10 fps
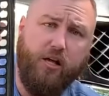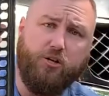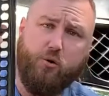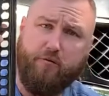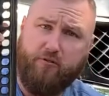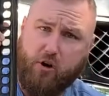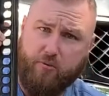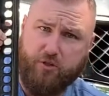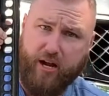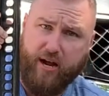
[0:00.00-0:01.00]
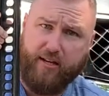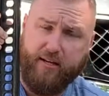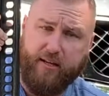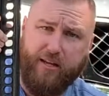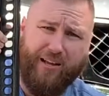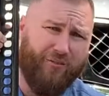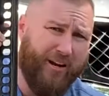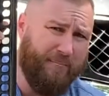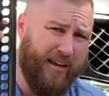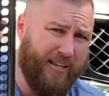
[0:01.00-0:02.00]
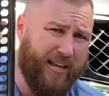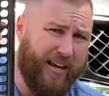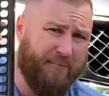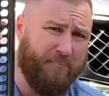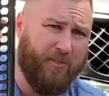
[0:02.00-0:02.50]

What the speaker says: to a farm jack. And when I mean that,